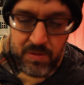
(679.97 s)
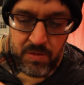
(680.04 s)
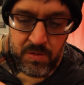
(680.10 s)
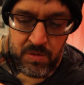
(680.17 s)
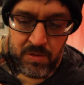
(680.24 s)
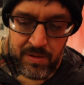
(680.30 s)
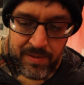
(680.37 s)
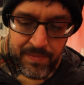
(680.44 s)

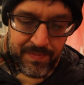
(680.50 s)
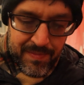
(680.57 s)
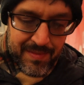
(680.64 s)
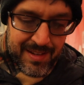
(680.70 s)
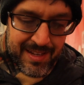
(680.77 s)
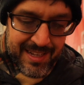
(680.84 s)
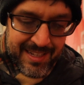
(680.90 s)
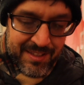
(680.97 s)
Ooh,
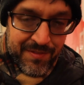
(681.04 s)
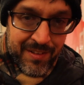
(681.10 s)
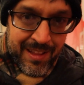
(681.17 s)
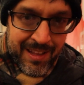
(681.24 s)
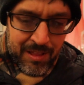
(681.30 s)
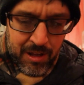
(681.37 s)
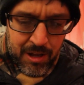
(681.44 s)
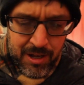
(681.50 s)
it's
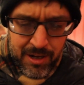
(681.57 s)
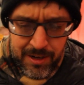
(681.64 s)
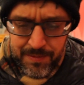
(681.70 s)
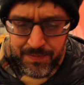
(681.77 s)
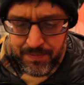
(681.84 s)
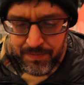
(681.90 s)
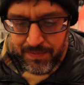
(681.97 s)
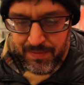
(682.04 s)
really long.
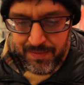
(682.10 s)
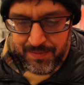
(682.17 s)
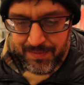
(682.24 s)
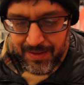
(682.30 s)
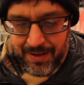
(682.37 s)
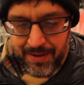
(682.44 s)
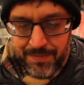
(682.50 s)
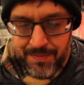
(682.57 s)

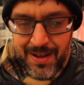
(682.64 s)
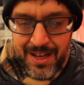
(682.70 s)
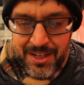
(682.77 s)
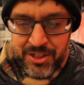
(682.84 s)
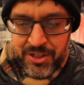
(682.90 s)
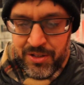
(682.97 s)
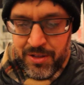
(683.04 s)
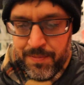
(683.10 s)

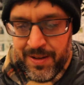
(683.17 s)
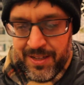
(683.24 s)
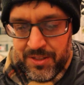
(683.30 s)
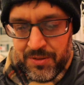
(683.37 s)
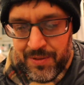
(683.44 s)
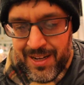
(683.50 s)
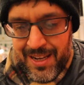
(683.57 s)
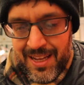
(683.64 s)
Not sure the
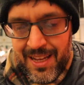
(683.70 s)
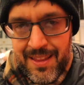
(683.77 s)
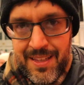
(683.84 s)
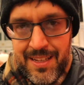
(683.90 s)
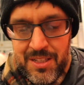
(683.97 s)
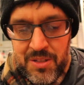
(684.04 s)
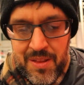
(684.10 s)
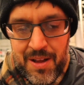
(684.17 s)
best way to eat
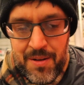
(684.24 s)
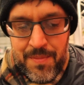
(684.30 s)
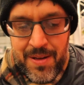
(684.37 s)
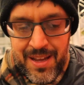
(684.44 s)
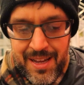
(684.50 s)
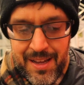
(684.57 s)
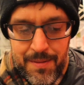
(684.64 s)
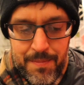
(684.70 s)
this without
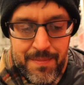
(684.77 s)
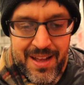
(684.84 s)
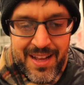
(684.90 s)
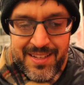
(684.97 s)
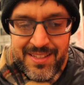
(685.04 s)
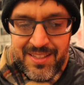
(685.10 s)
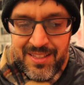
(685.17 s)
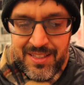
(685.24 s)
making a
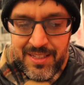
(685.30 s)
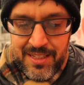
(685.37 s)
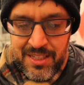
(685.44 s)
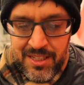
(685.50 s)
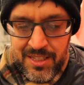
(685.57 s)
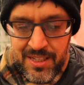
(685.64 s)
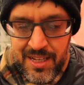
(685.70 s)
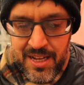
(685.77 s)
mess. Let's
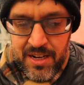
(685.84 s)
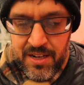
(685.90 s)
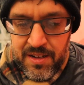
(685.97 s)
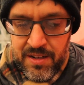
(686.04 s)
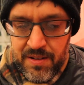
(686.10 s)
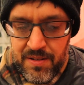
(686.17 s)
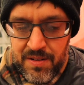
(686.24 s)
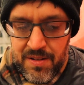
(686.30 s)
just
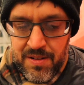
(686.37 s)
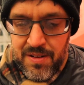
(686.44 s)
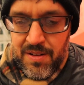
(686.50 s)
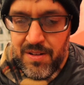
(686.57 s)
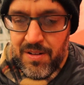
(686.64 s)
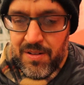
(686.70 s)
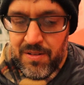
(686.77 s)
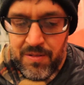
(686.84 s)
kind
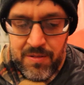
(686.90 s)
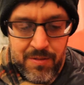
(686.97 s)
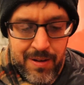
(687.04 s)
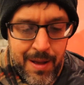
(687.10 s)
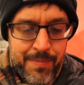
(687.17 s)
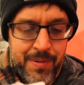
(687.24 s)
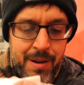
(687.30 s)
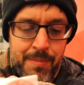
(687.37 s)
of
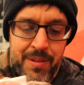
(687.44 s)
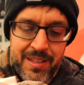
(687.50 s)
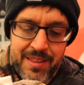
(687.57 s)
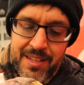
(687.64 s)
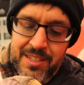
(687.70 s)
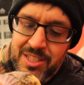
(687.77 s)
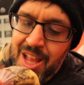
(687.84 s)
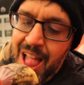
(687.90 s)
wrap it up like
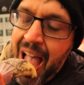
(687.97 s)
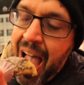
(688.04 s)
this.